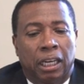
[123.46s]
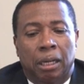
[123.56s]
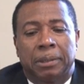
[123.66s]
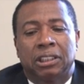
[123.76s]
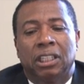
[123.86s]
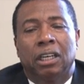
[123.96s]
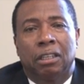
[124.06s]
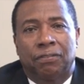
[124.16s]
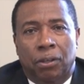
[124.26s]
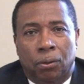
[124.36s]
and I'm going to tell
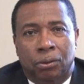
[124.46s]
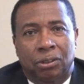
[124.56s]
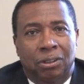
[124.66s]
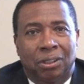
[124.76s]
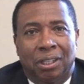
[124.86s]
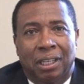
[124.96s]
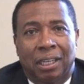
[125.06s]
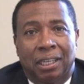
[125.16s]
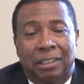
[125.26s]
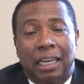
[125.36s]
you folks,
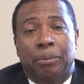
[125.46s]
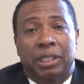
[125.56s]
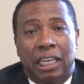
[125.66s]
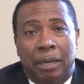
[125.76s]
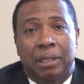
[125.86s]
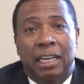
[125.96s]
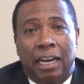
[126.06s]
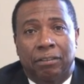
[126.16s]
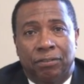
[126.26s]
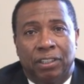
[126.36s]
that became a
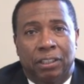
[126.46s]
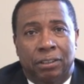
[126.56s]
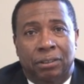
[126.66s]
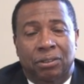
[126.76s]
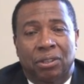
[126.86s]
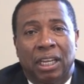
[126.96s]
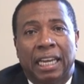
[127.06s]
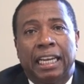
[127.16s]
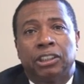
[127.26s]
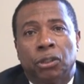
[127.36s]
cotton field
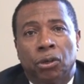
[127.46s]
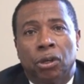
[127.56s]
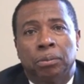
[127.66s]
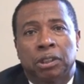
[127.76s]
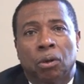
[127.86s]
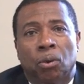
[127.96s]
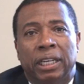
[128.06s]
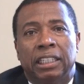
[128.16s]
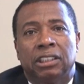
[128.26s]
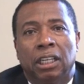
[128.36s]
in terms of
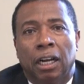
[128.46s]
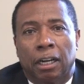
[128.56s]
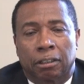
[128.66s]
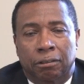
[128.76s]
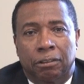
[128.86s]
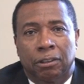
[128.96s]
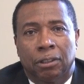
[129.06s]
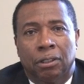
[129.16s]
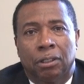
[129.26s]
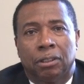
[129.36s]
what it took
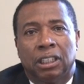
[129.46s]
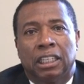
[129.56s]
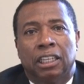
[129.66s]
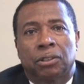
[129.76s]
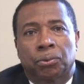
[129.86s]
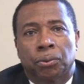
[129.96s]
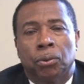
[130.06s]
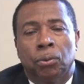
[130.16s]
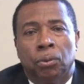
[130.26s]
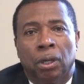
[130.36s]
to get
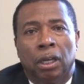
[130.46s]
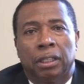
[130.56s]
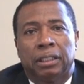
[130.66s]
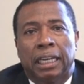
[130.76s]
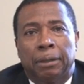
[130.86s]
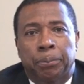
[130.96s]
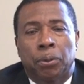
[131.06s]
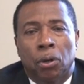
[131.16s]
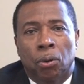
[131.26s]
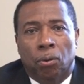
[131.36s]
through that
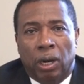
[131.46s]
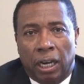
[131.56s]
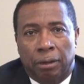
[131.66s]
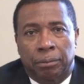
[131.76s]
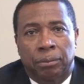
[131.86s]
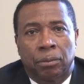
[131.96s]
program.